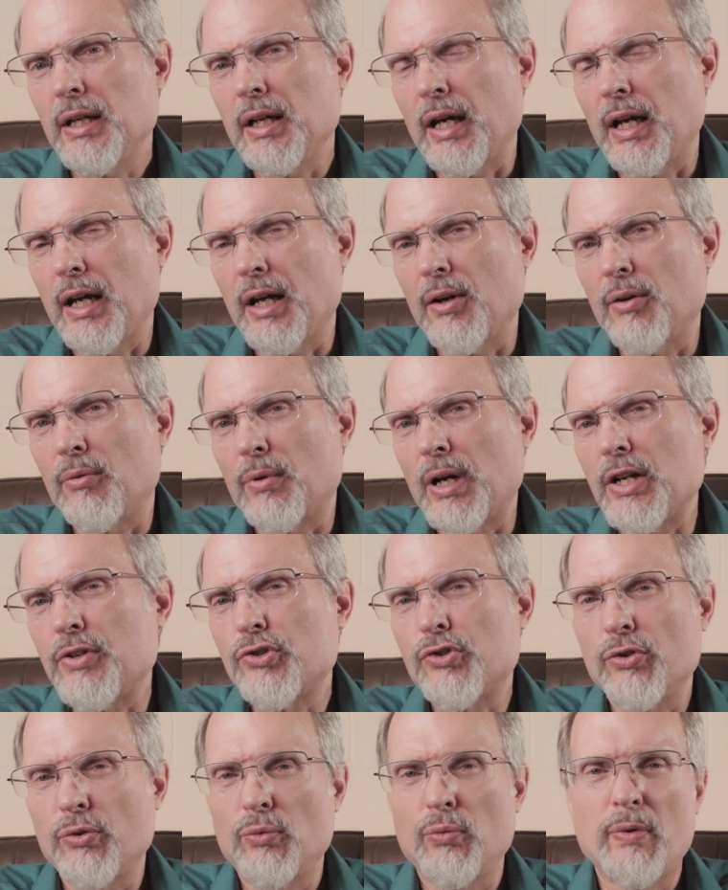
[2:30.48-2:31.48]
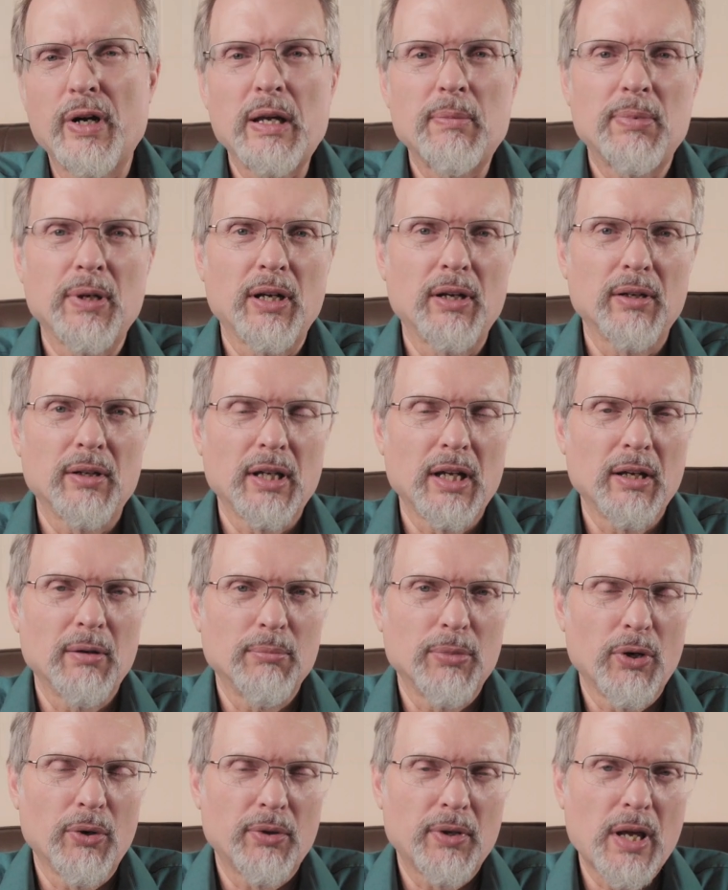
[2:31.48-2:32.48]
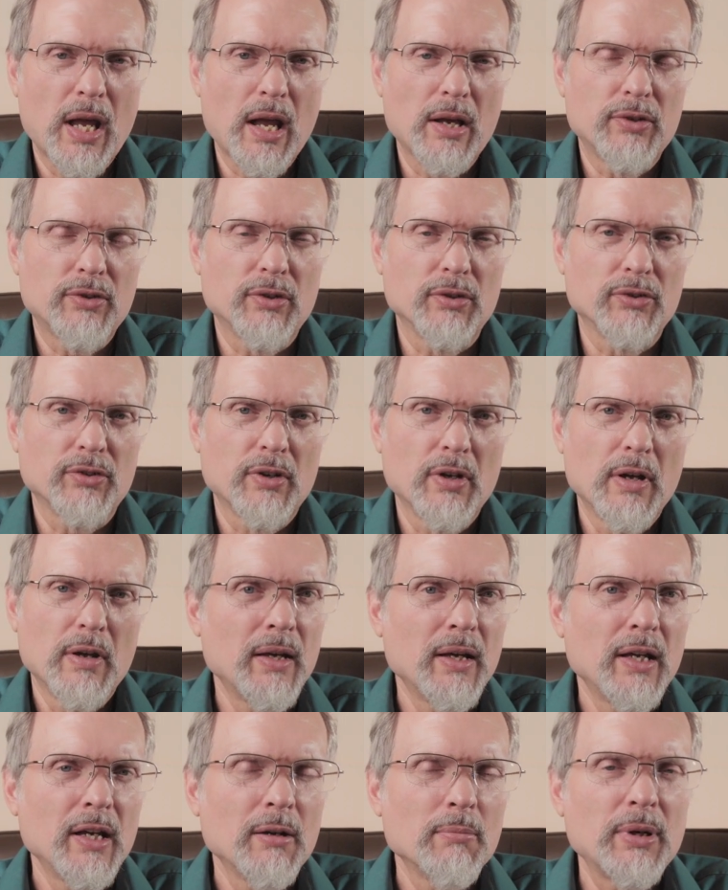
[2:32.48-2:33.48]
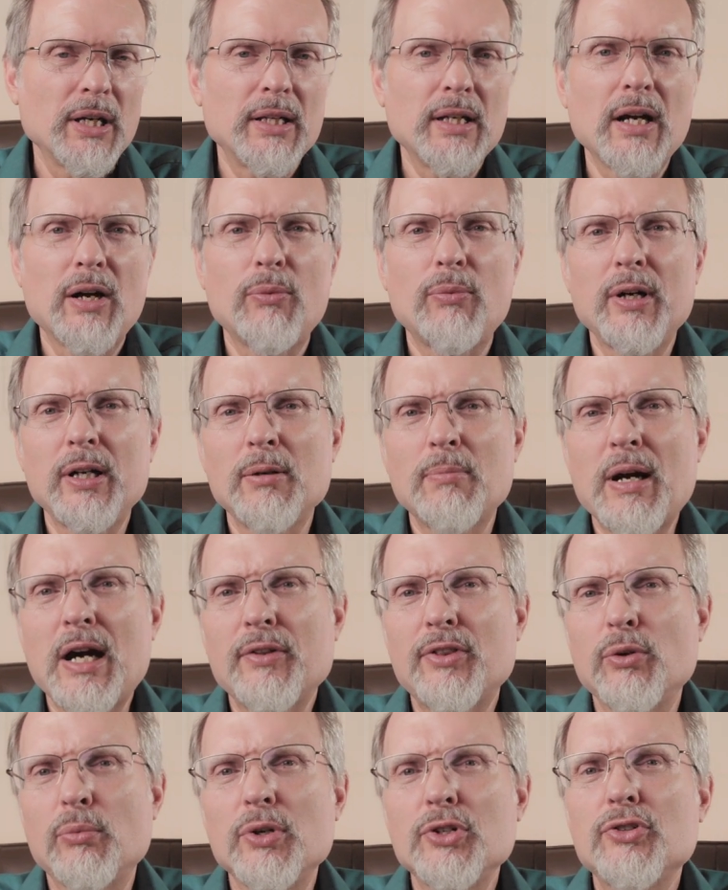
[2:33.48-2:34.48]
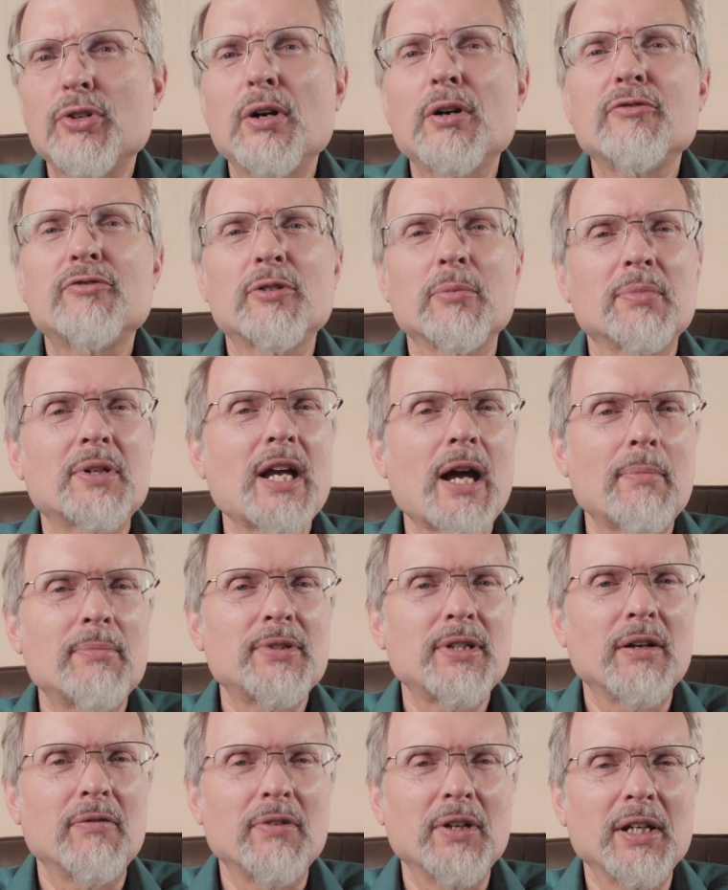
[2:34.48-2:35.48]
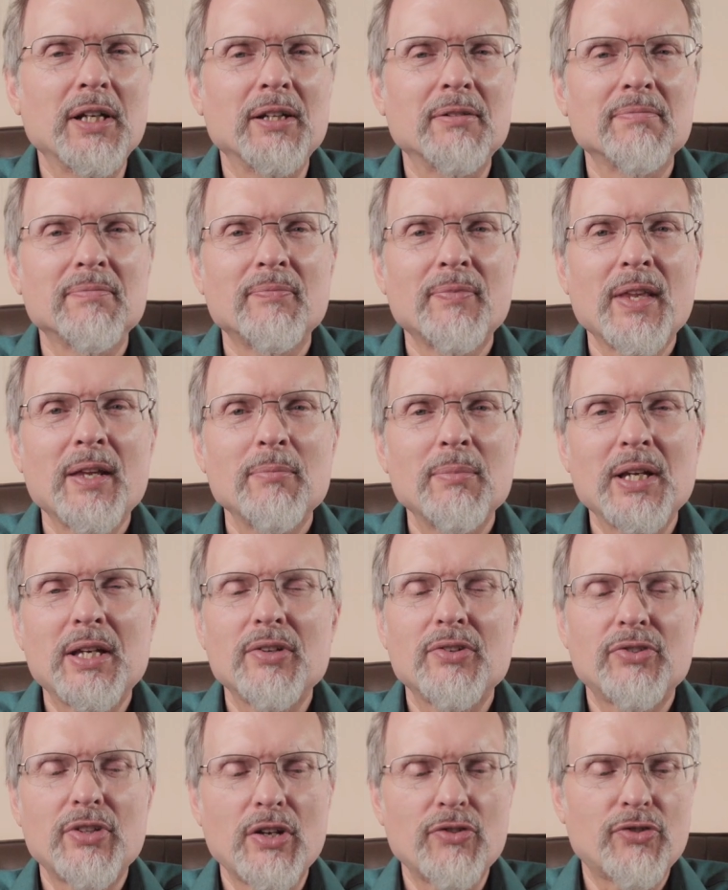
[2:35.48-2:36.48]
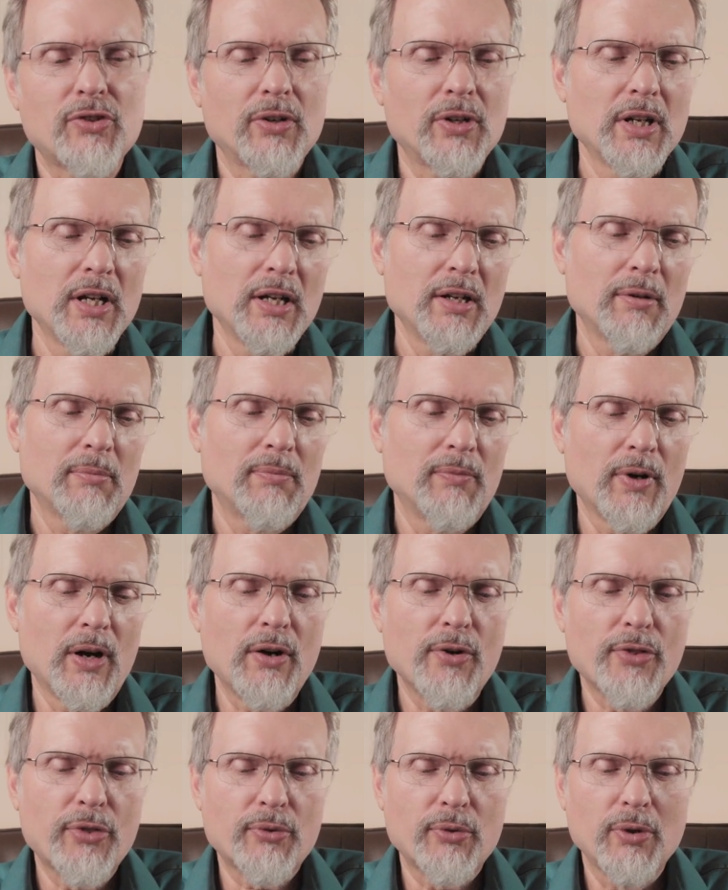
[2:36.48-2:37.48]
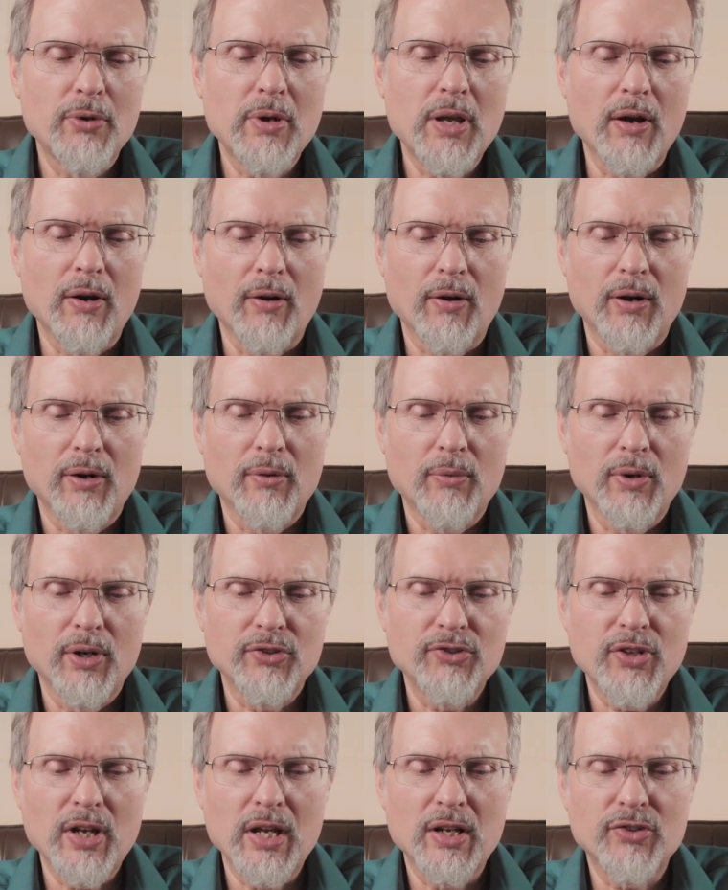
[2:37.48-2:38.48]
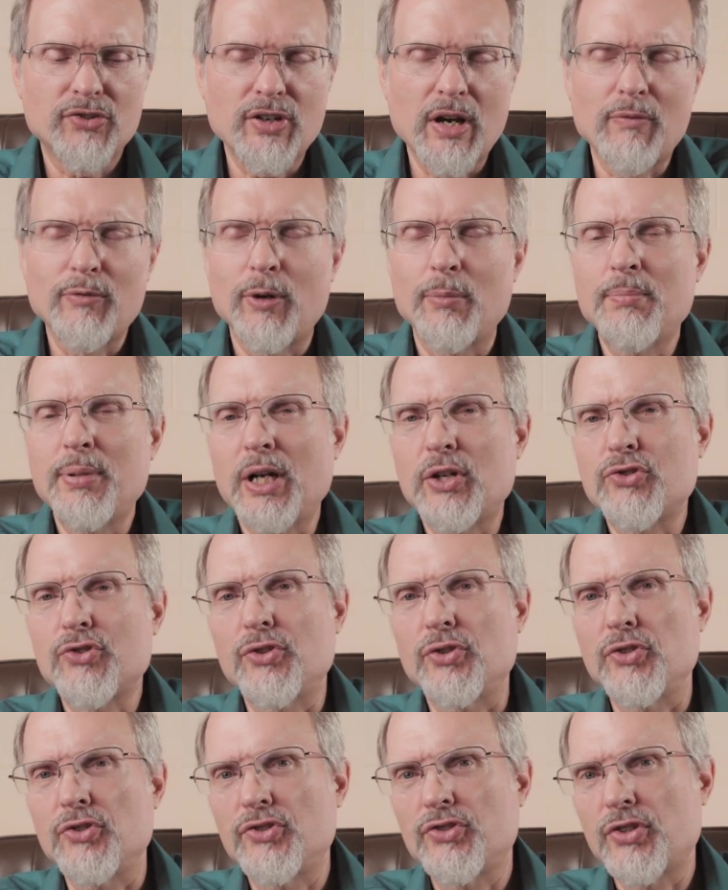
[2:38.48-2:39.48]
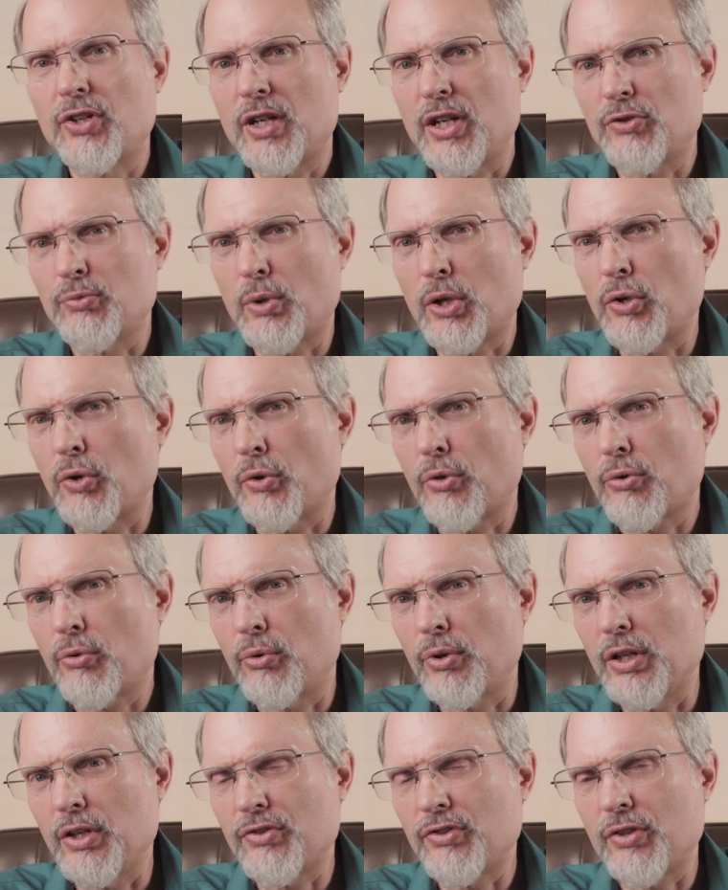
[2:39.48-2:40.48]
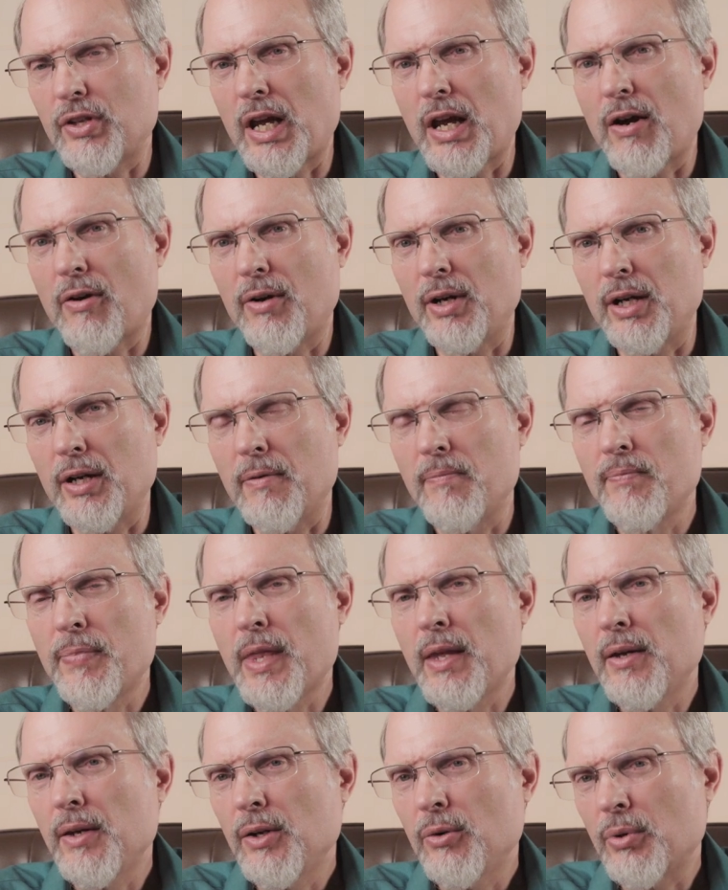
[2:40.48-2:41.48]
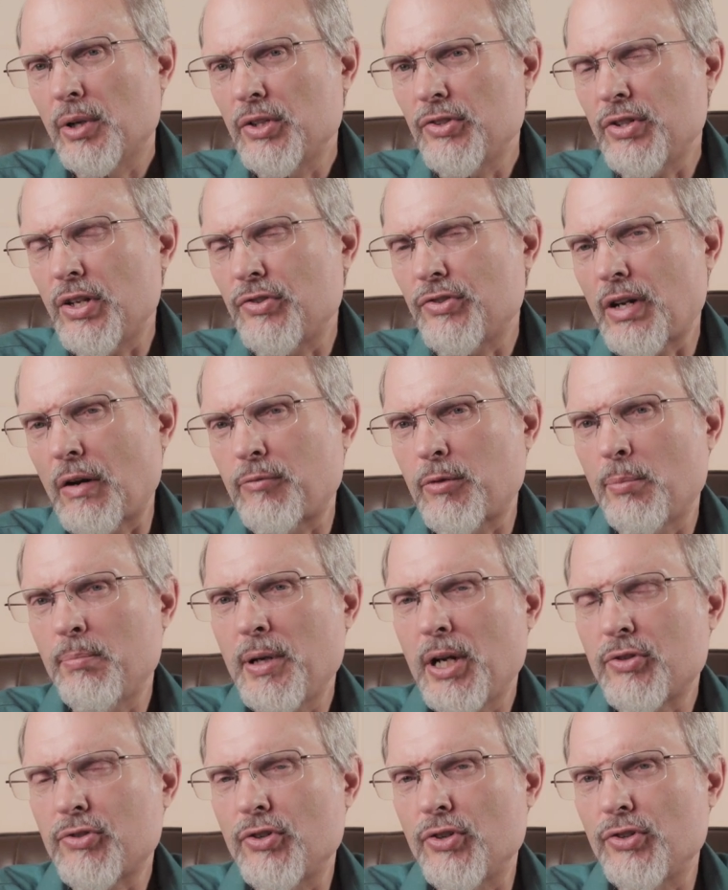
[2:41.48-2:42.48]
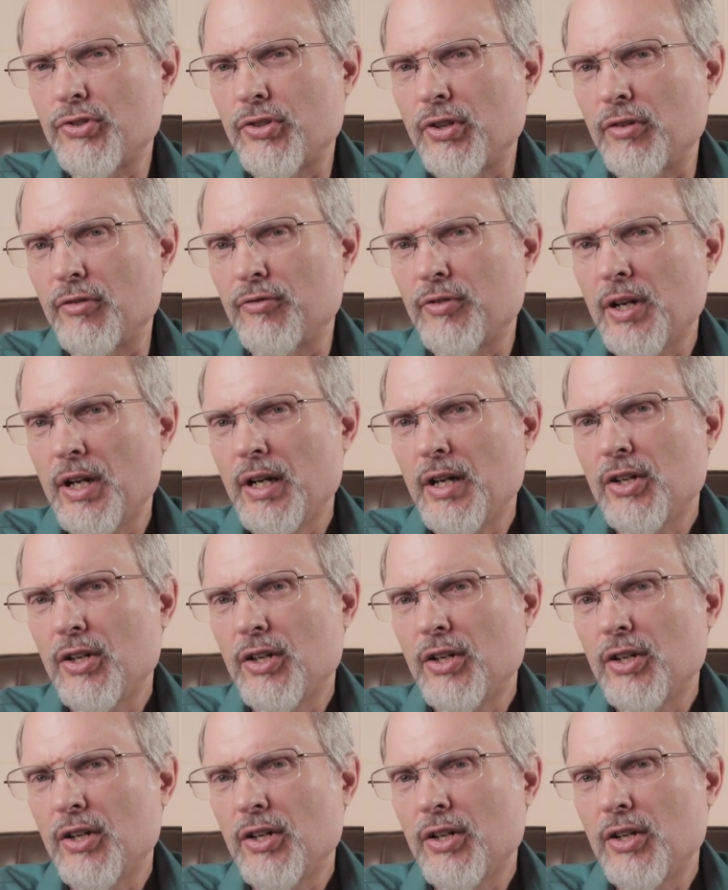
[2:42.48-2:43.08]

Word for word: and Rachel weeping in both cases. But now, what about the return from captivity? Because these are all through here. We're seeing several pictures as we go through this area. We're going to see several pictures of